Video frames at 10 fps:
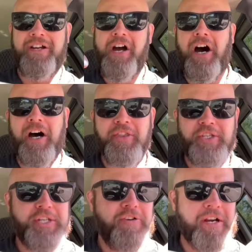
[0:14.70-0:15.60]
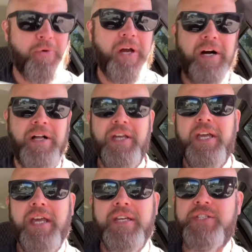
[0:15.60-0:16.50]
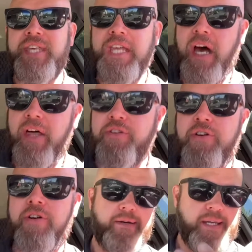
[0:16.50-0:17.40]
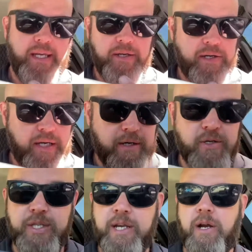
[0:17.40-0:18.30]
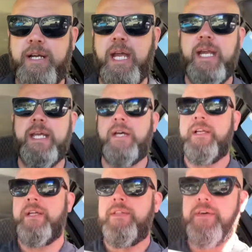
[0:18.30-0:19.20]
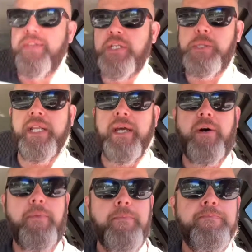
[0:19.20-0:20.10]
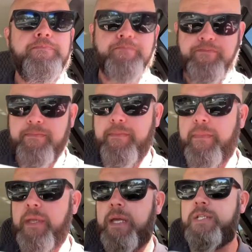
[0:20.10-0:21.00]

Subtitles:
on the steering wheel is the other years the ACADIA that this video is